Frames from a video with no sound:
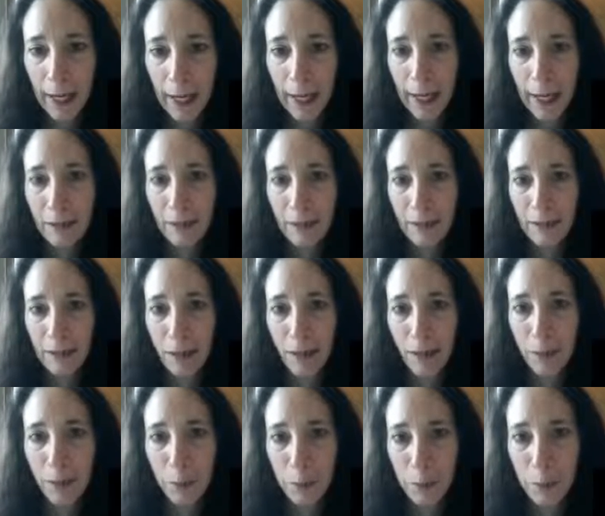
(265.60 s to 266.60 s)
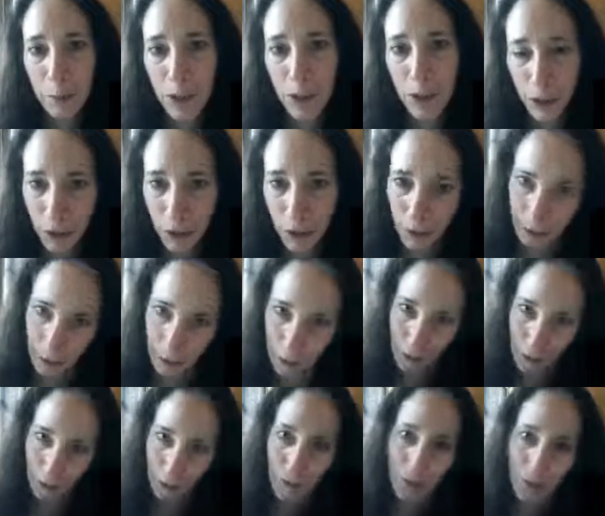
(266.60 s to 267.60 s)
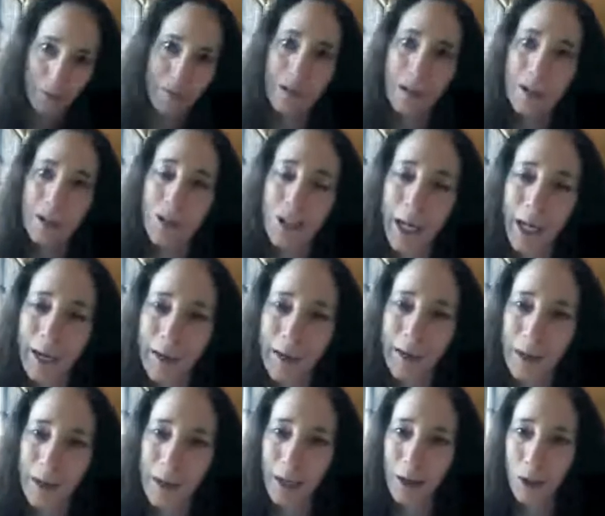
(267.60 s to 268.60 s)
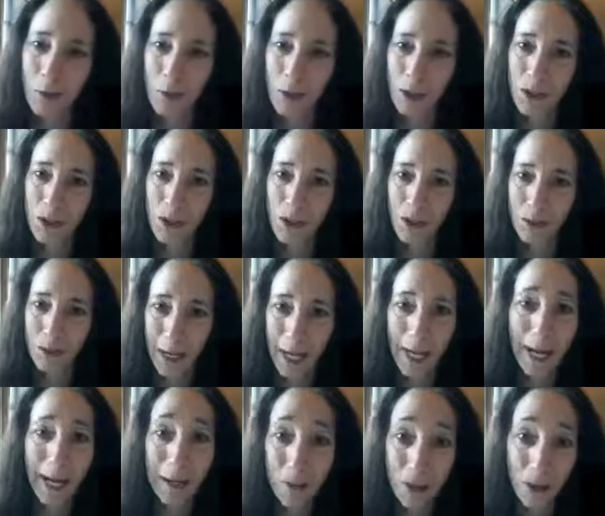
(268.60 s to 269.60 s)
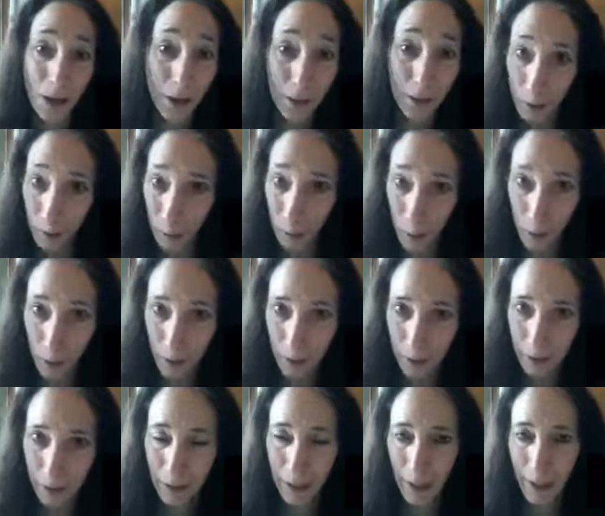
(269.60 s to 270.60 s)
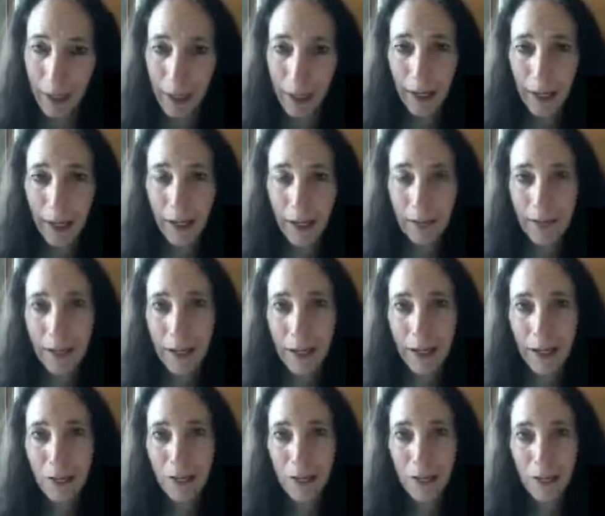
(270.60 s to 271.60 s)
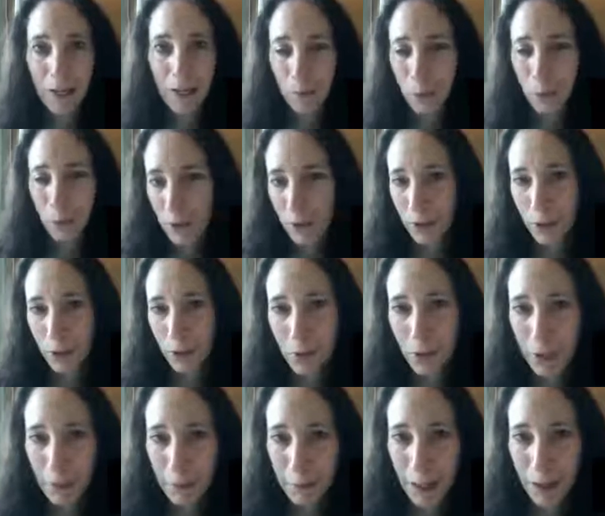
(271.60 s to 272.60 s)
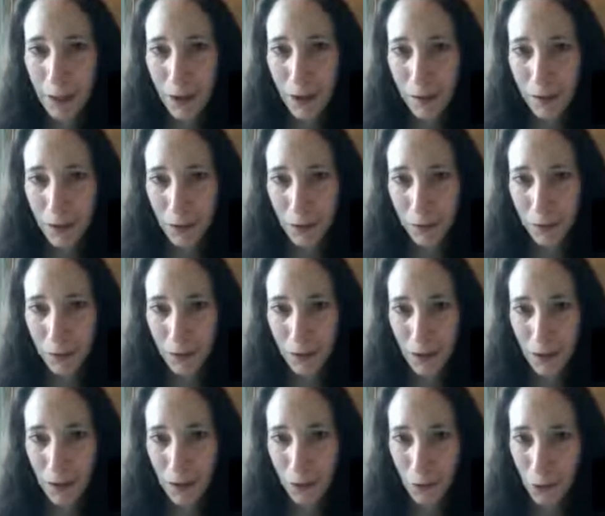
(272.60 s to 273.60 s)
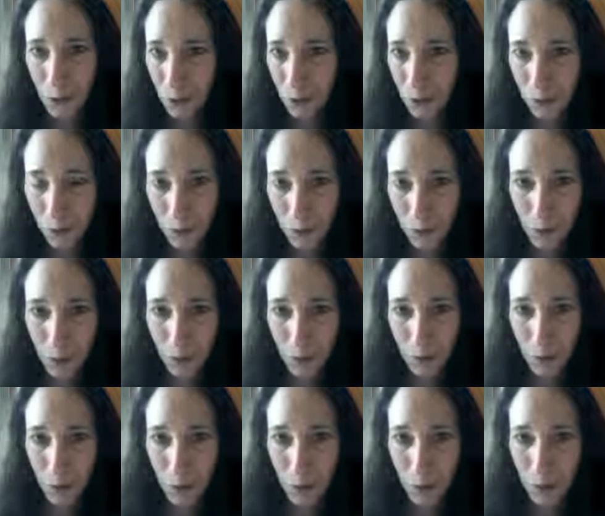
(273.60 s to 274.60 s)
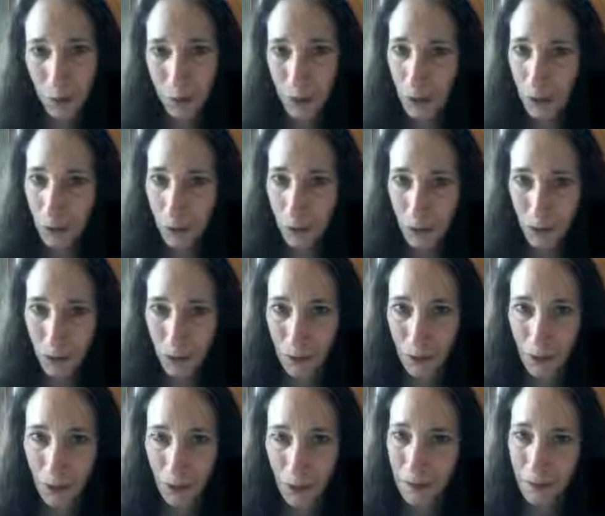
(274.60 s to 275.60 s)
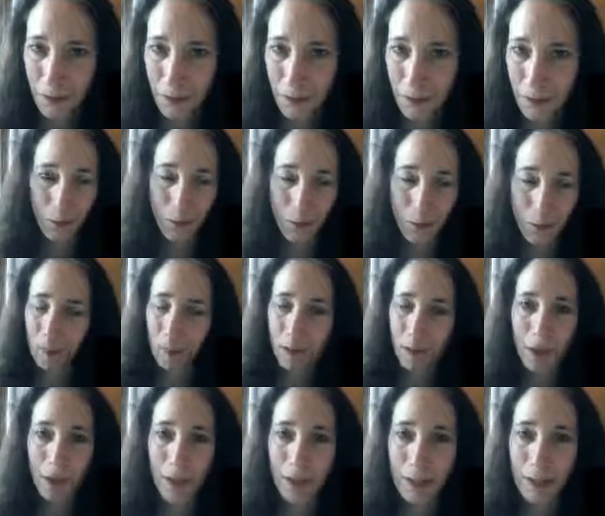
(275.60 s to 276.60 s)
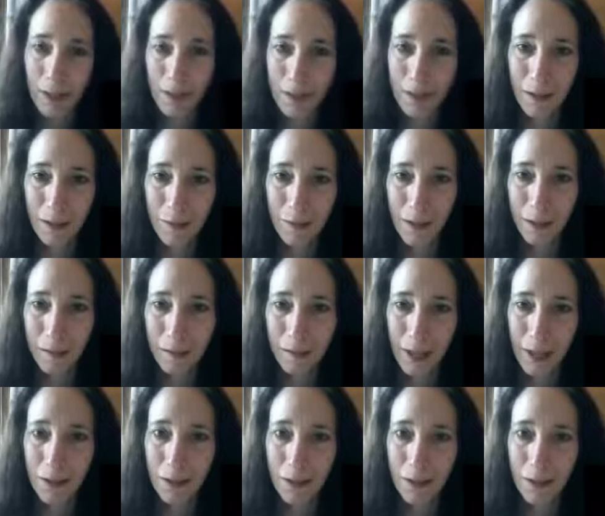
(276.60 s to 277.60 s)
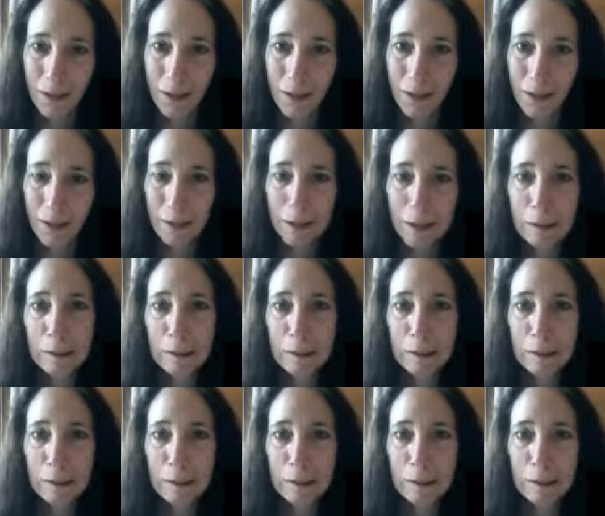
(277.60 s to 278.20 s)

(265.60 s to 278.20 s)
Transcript: and in another particular sort of niche area, which is hands-on support. And the hands-on support can really make all the difference in the world for yoga students, regardless of levels.